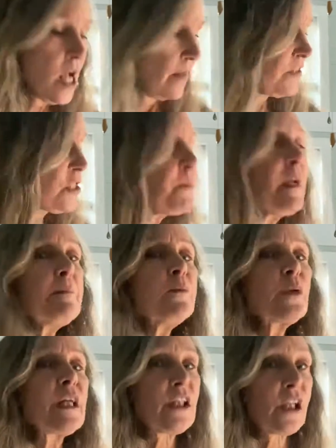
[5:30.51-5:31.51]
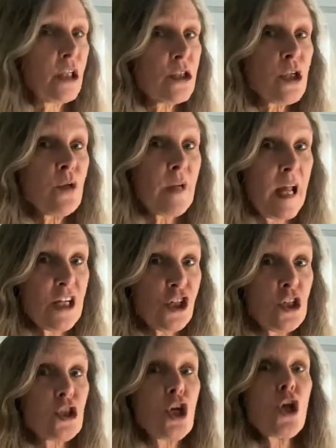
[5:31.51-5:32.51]
These people get their
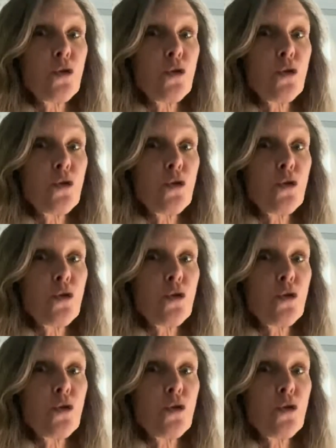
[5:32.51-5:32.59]
donations